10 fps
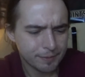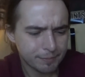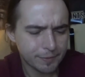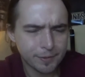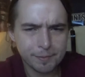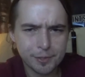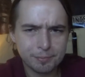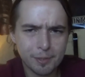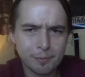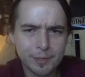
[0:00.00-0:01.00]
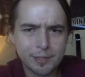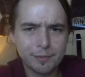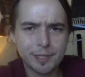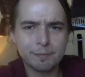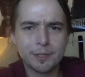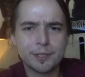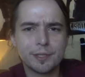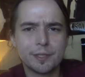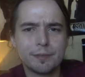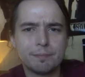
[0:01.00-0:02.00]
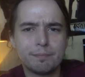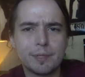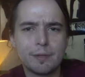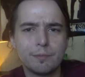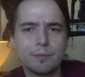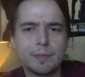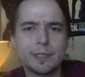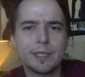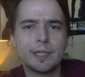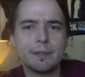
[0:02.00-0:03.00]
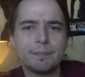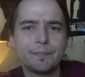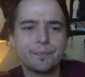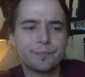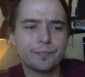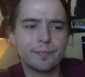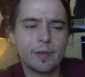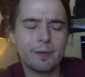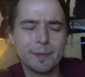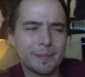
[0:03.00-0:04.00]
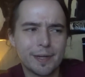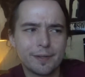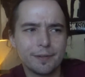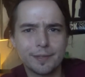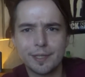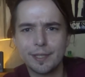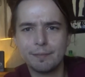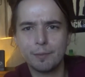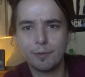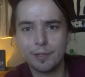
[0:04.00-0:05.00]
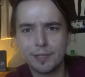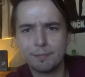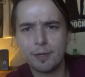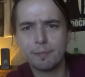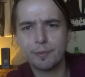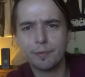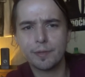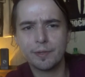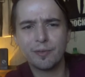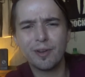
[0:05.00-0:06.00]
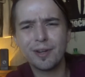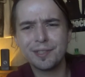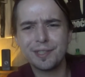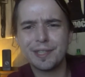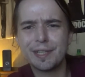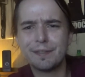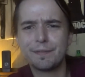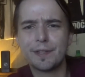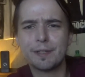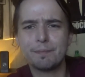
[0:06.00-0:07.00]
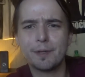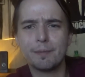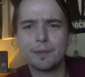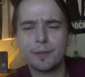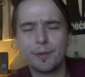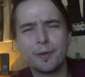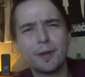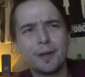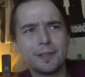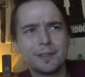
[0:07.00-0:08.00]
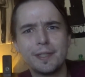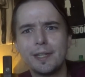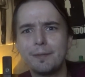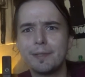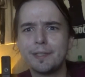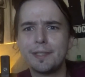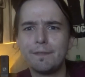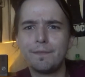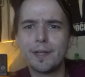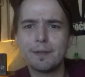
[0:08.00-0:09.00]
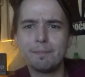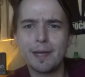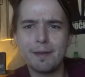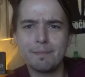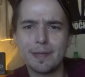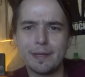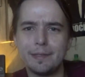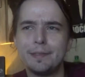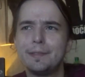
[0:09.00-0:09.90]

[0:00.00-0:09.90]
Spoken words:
But for the most part, we don't get much Batwoman time. I mean, Batgirl time. Or at least Barbara Gordon. Or honestly, any fucking Barbara Girl. Or honestly, anyone that's not fucking Batman.